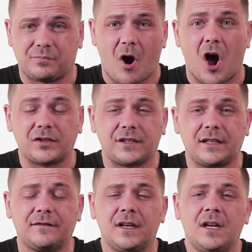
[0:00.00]

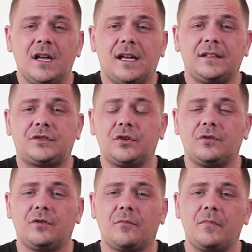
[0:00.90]
positive, is
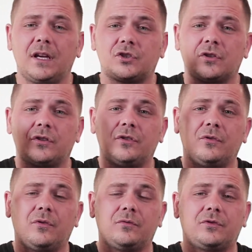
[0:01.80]
to make sure
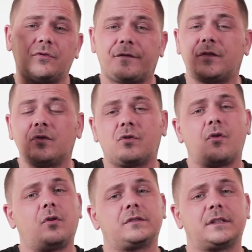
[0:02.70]
you do a few
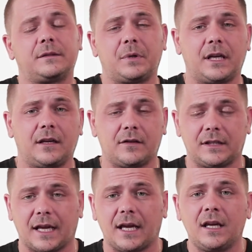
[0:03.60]
goals in the beginning of the
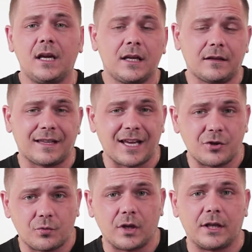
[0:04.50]
day that
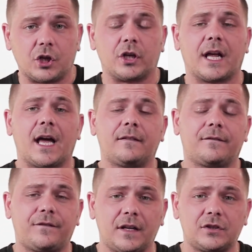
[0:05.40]
you're really good at,
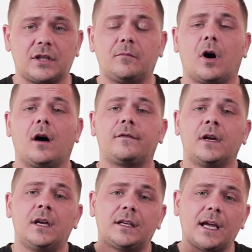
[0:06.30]
finish them off,
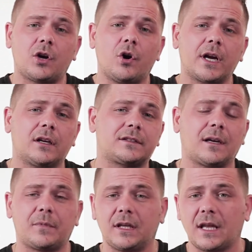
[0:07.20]
get going on
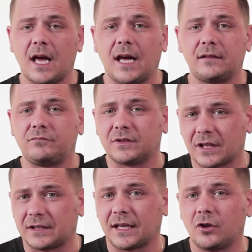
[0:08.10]
something that is
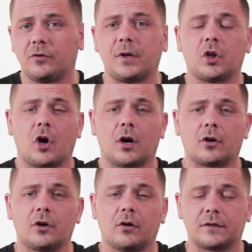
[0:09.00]
going to take you a little bit
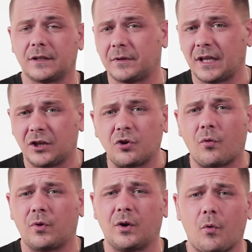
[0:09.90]
longer or something that you
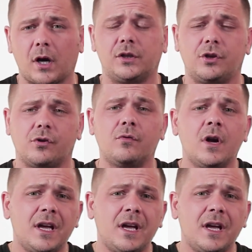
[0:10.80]
don't really want to do,